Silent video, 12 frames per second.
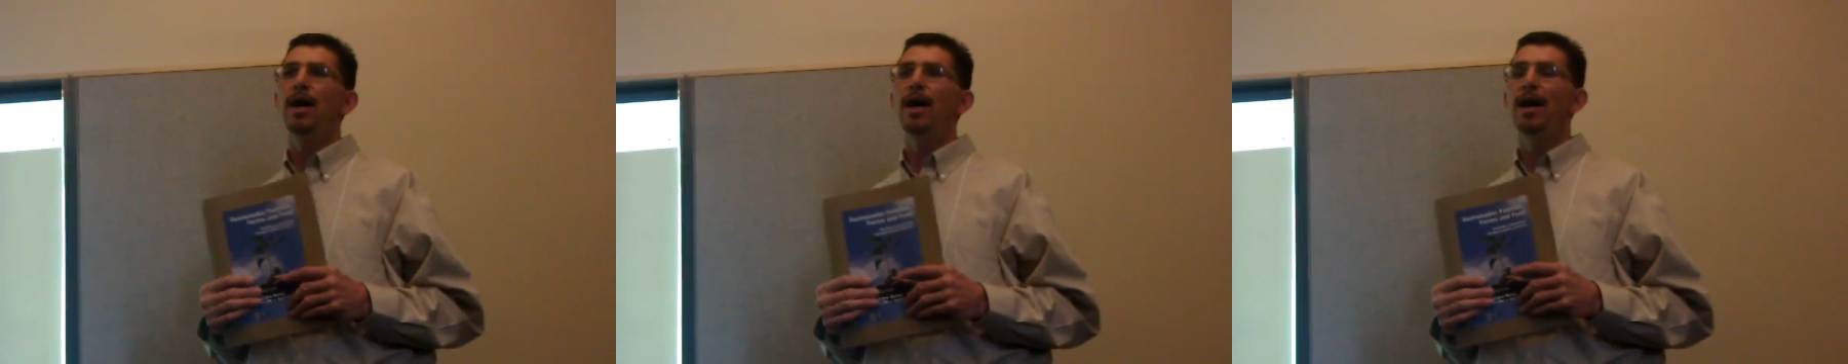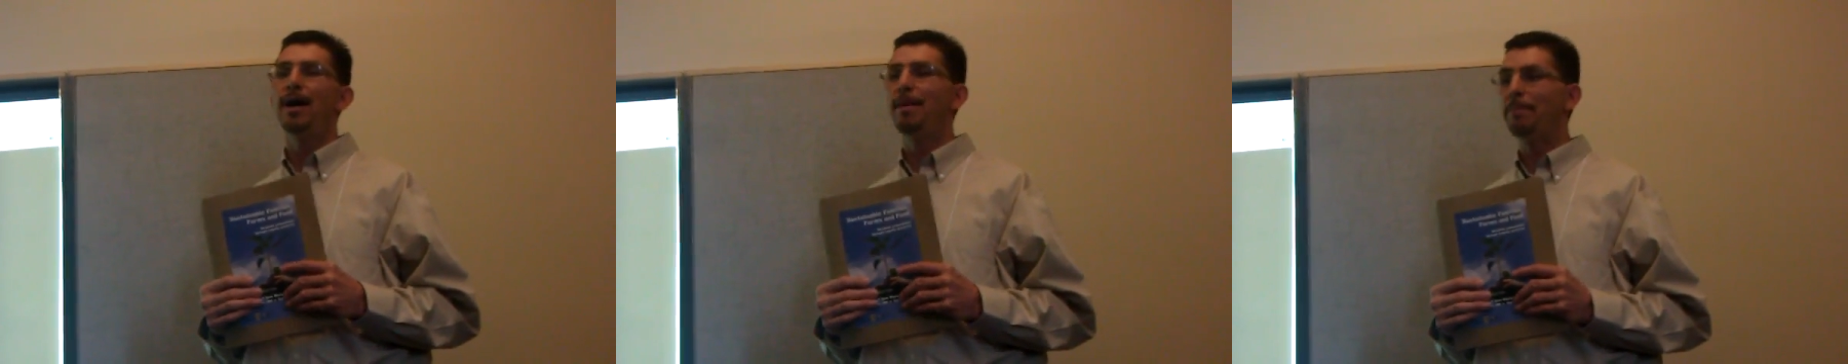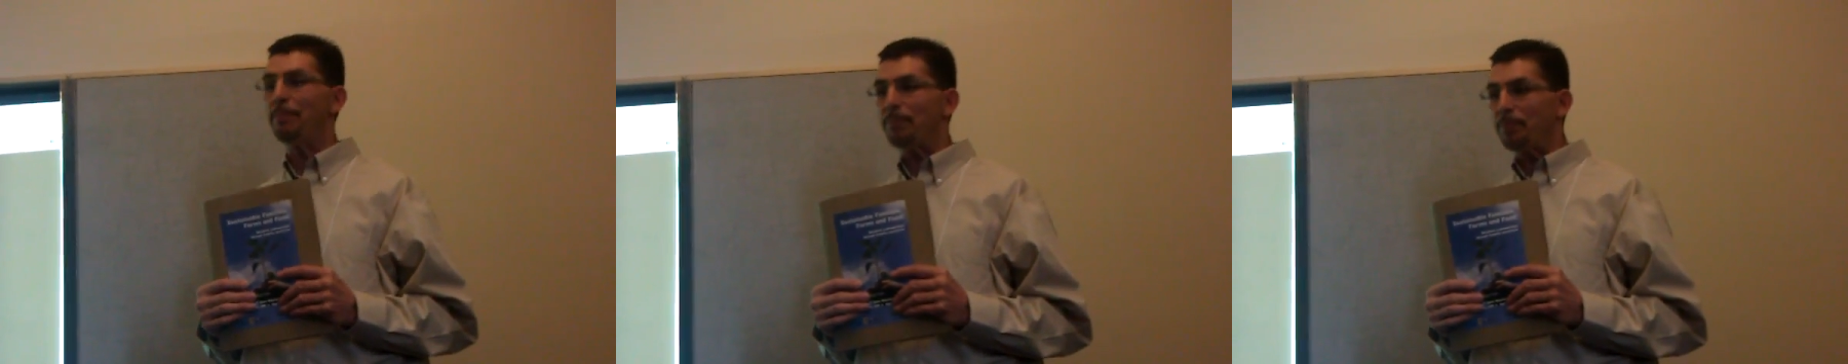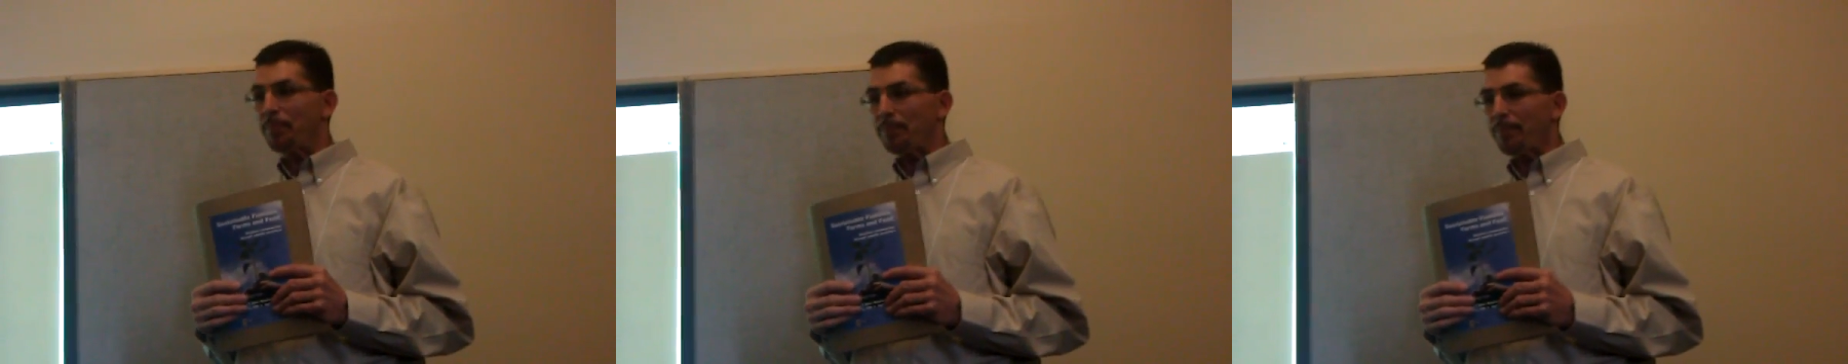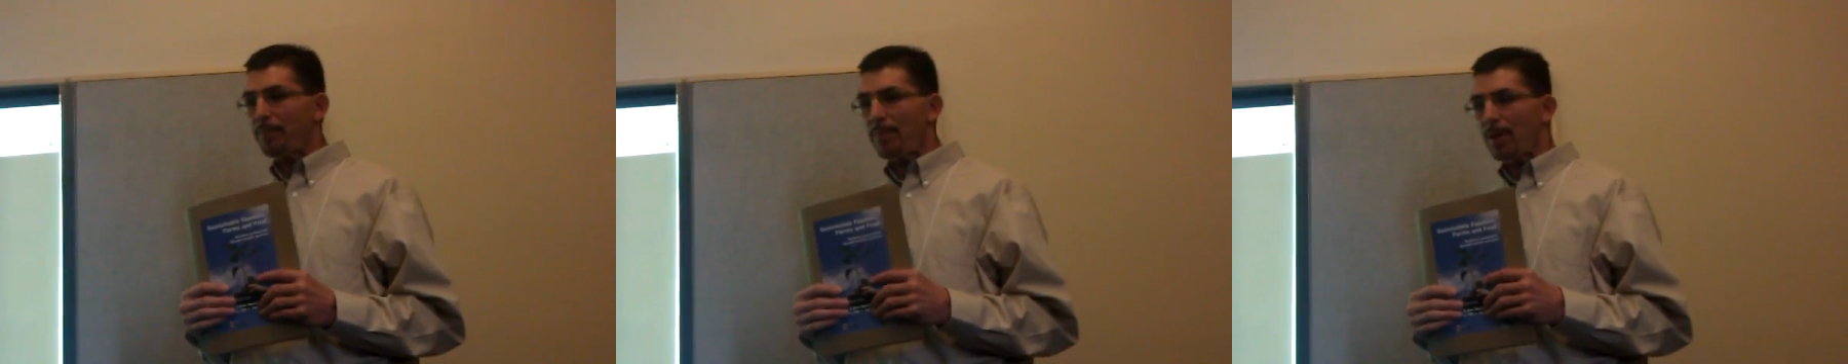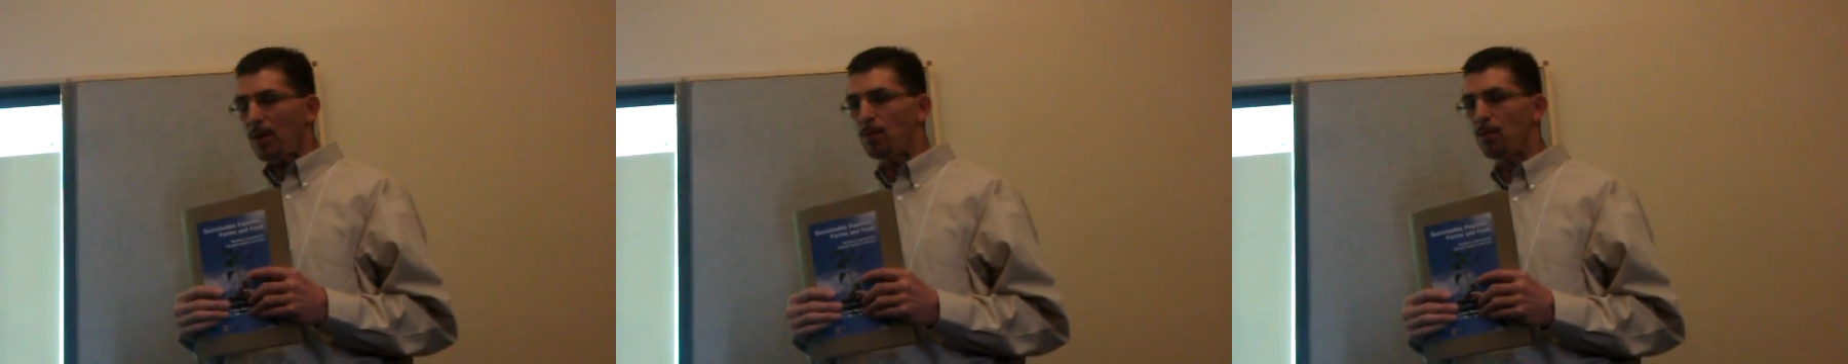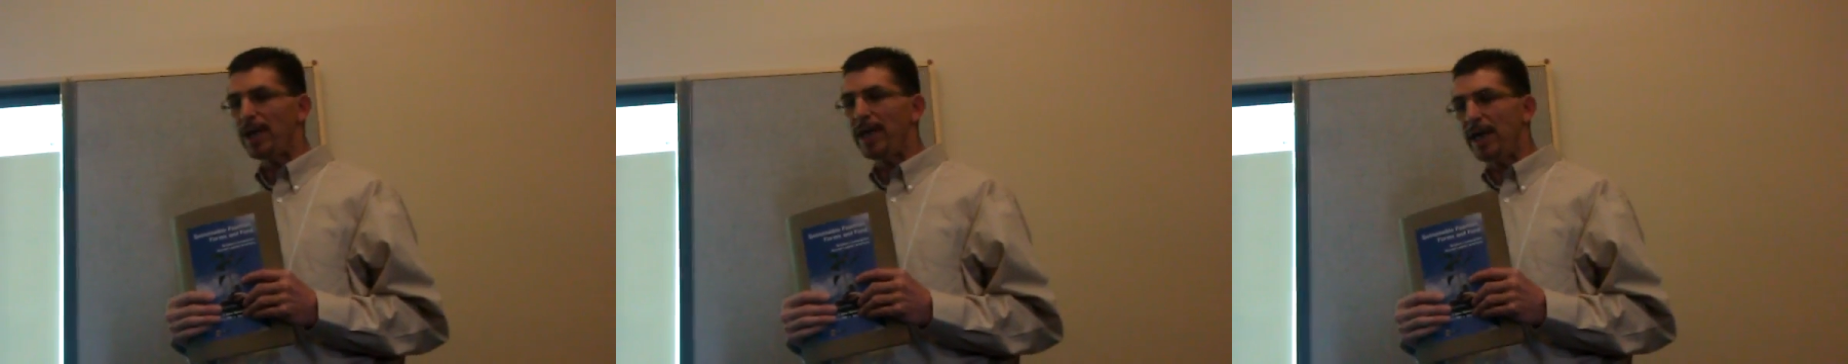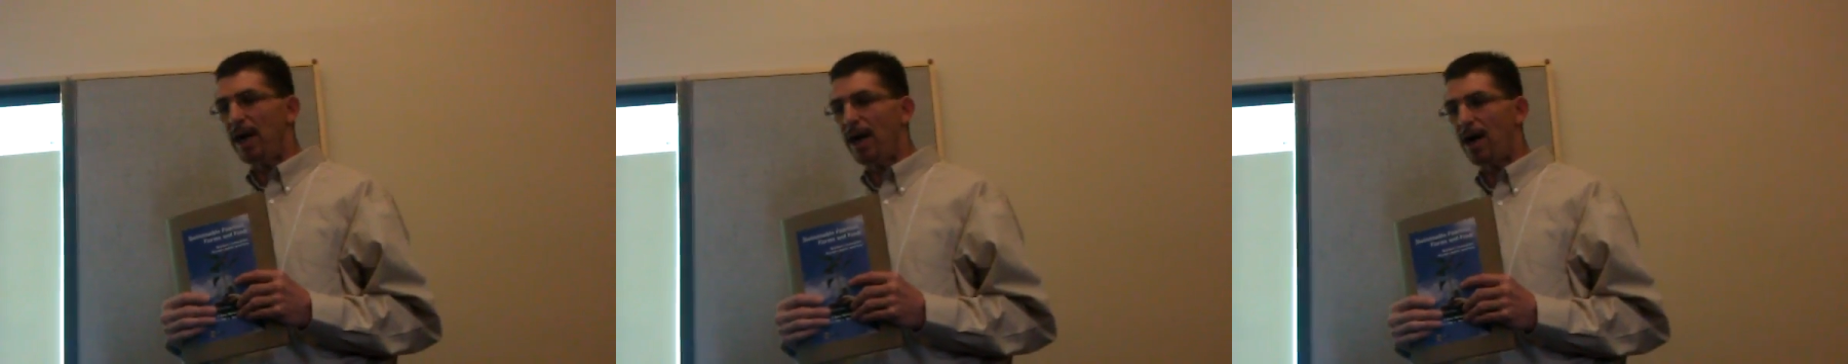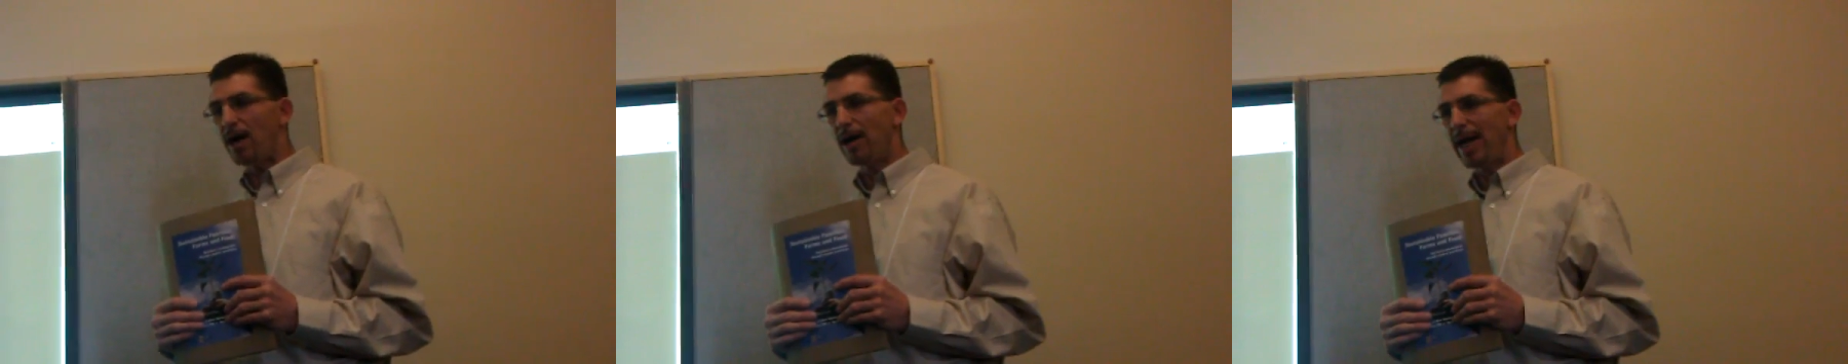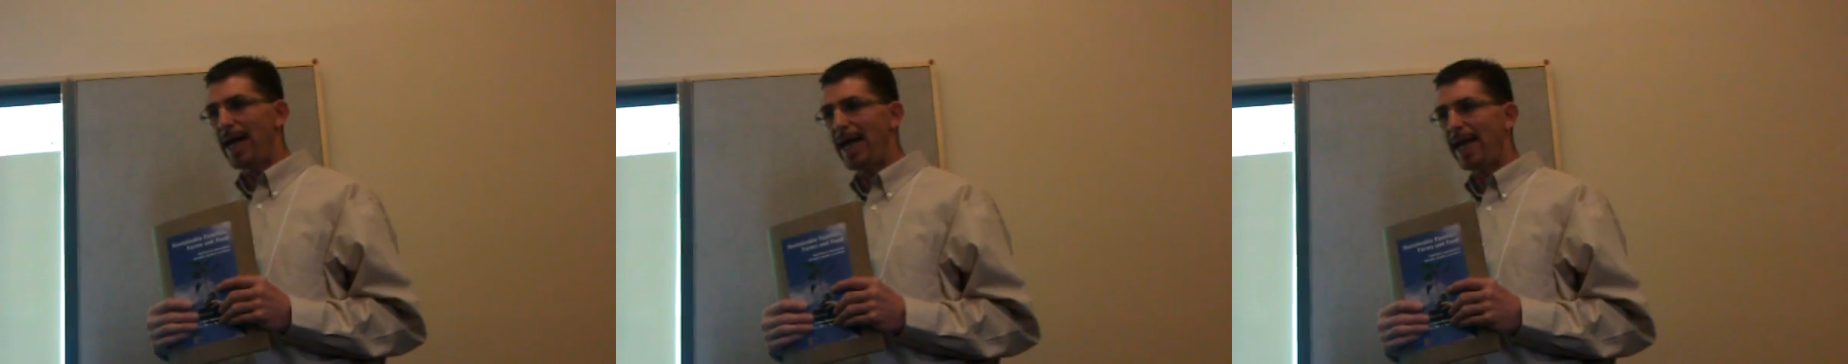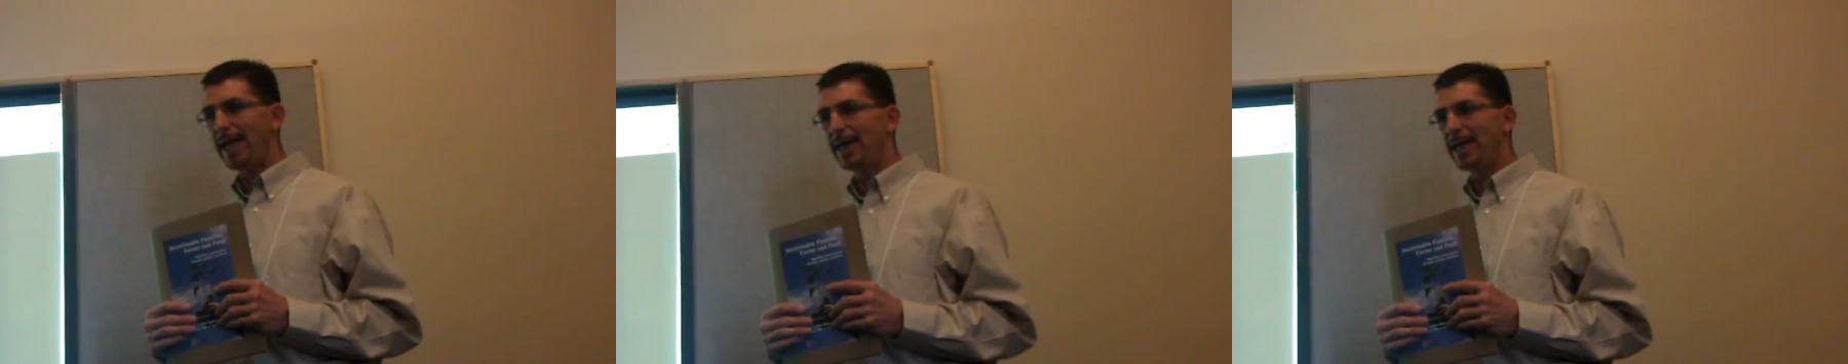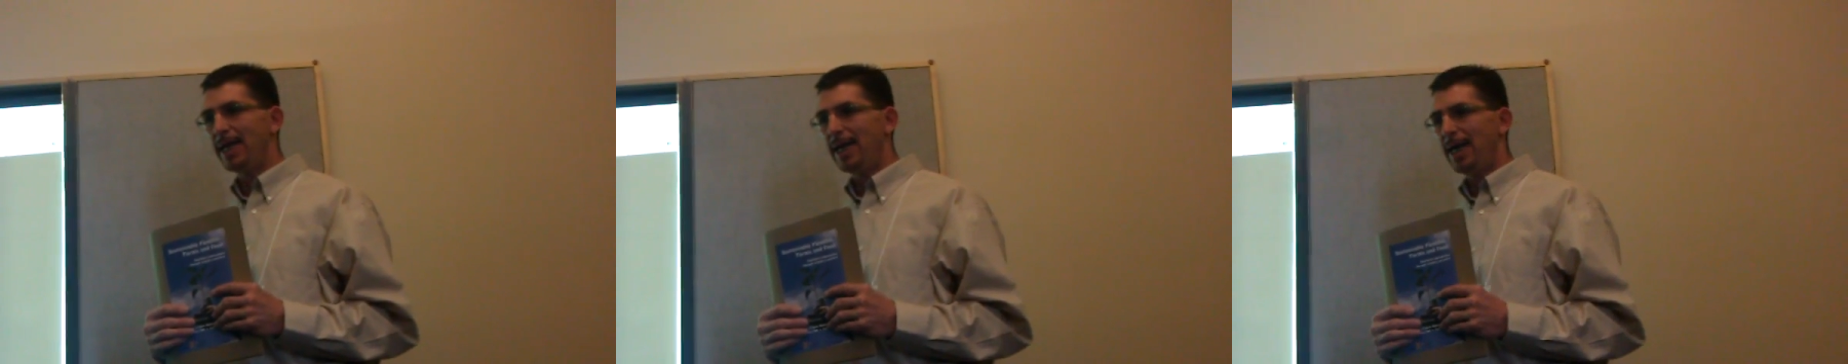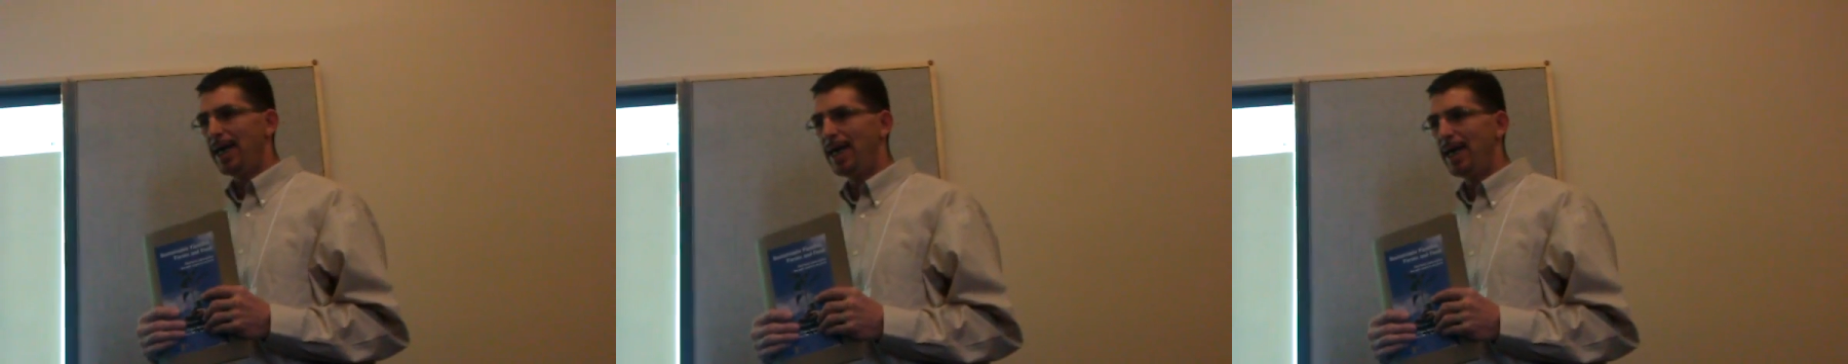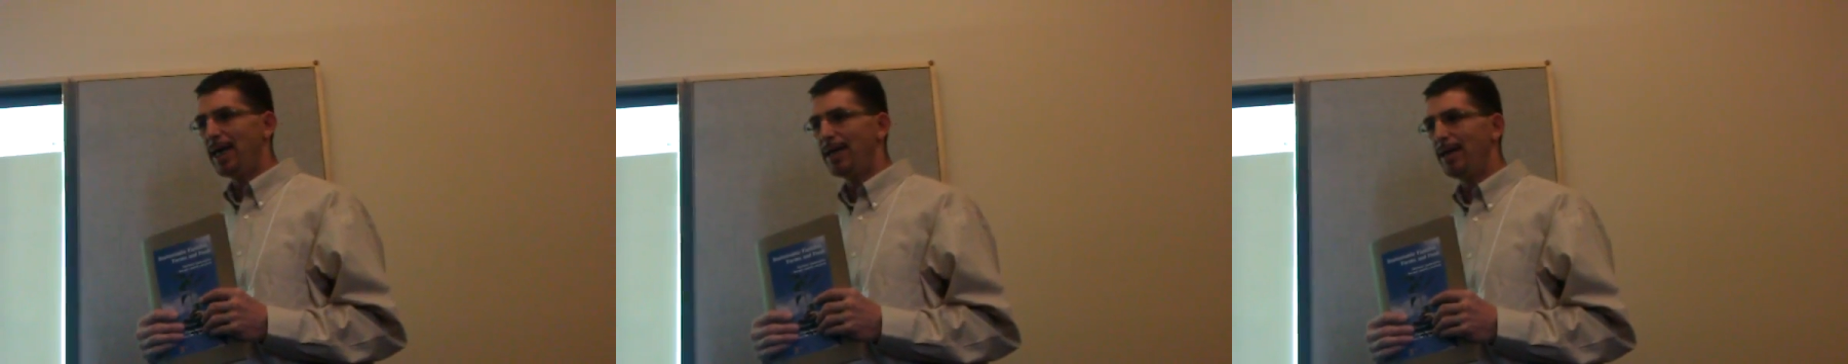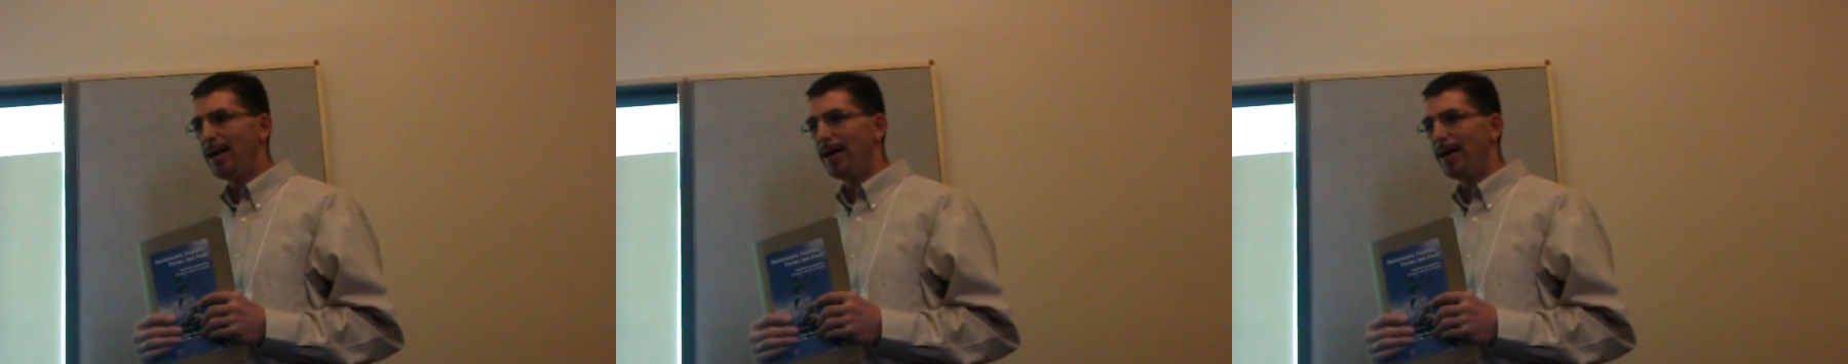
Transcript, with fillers: Um, we are a uh,